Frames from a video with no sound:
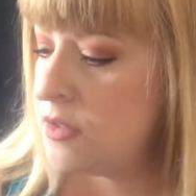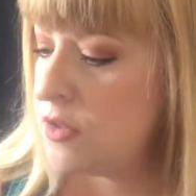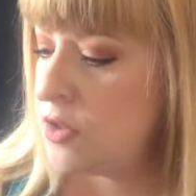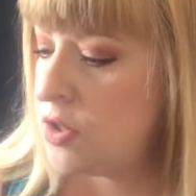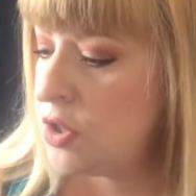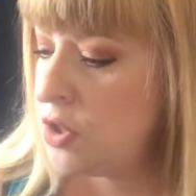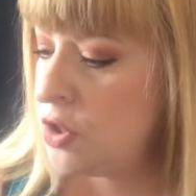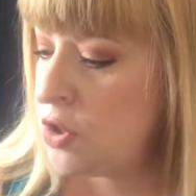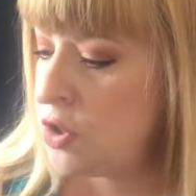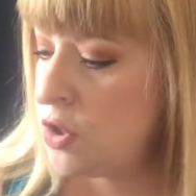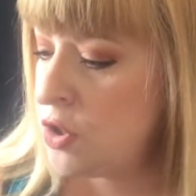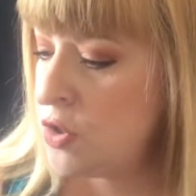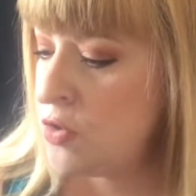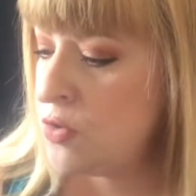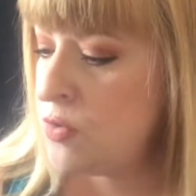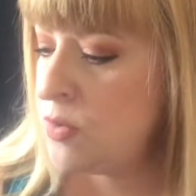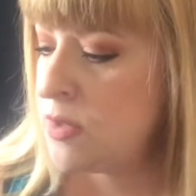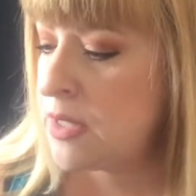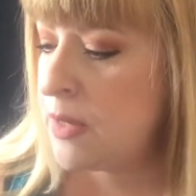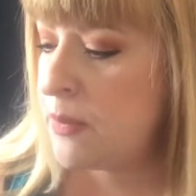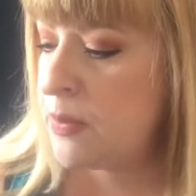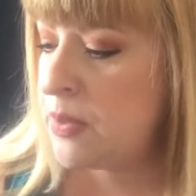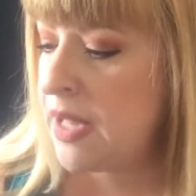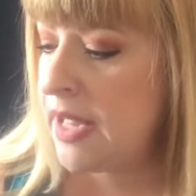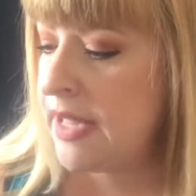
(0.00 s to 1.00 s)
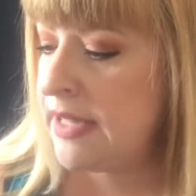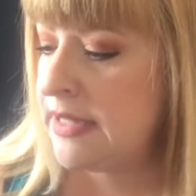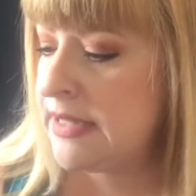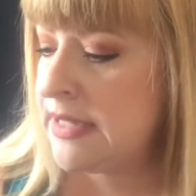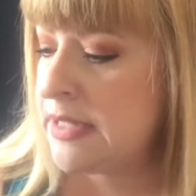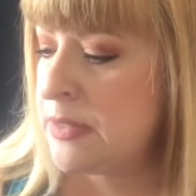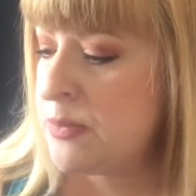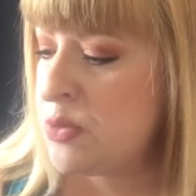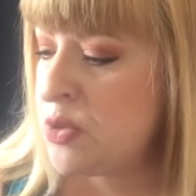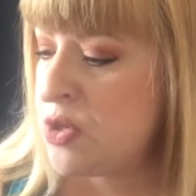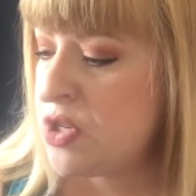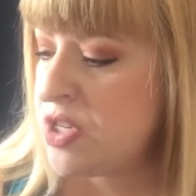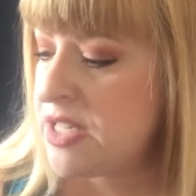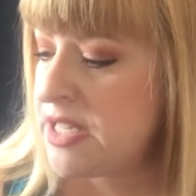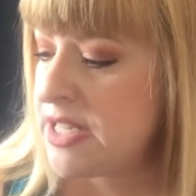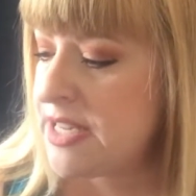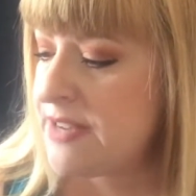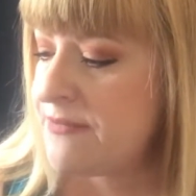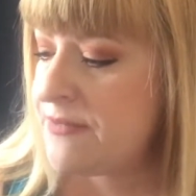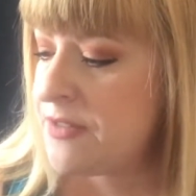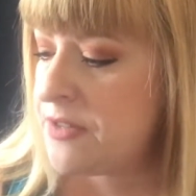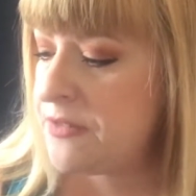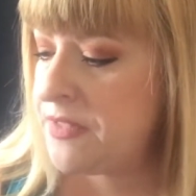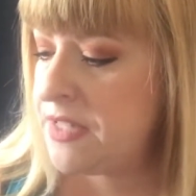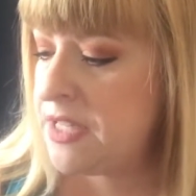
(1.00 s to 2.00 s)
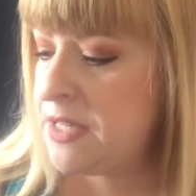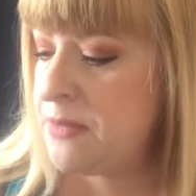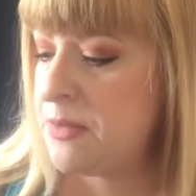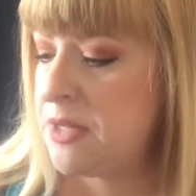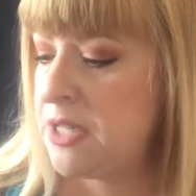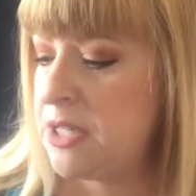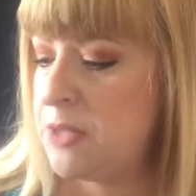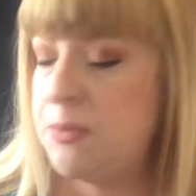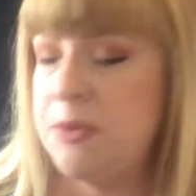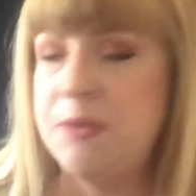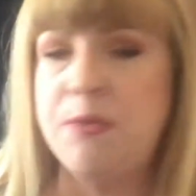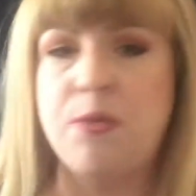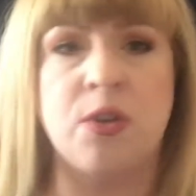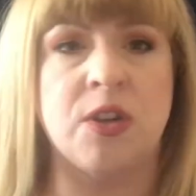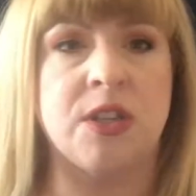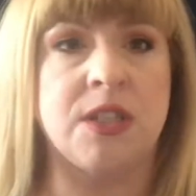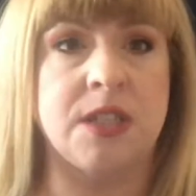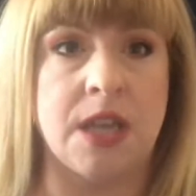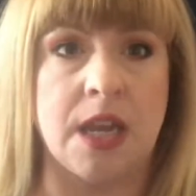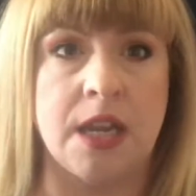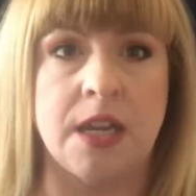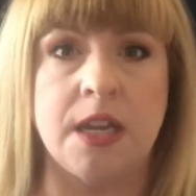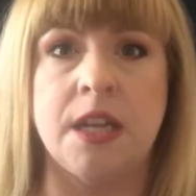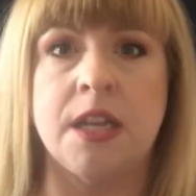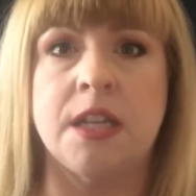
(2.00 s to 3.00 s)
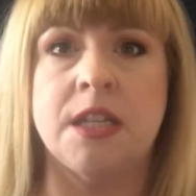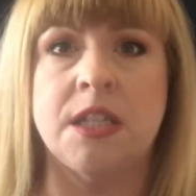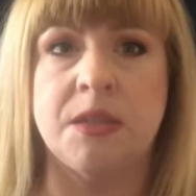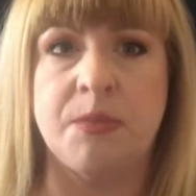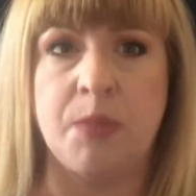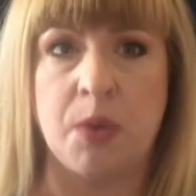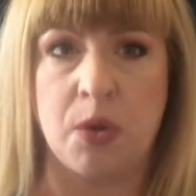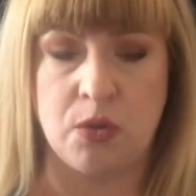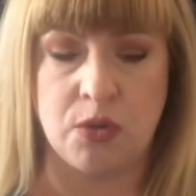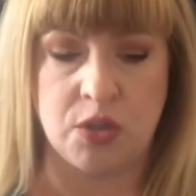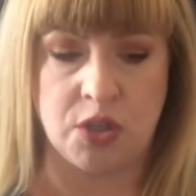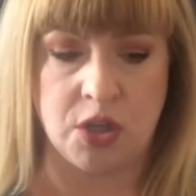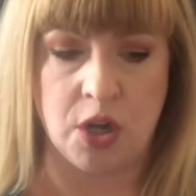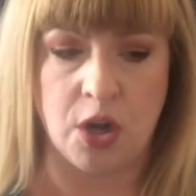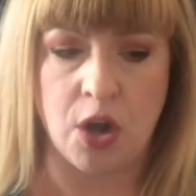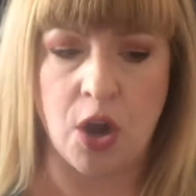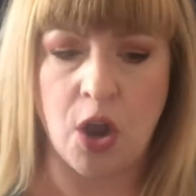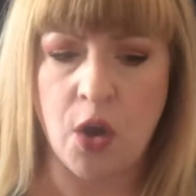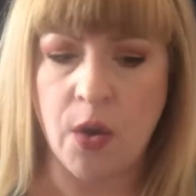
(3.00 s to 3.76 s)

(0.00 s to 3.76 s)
To use, apply liberally 15 minutes before sun exposure.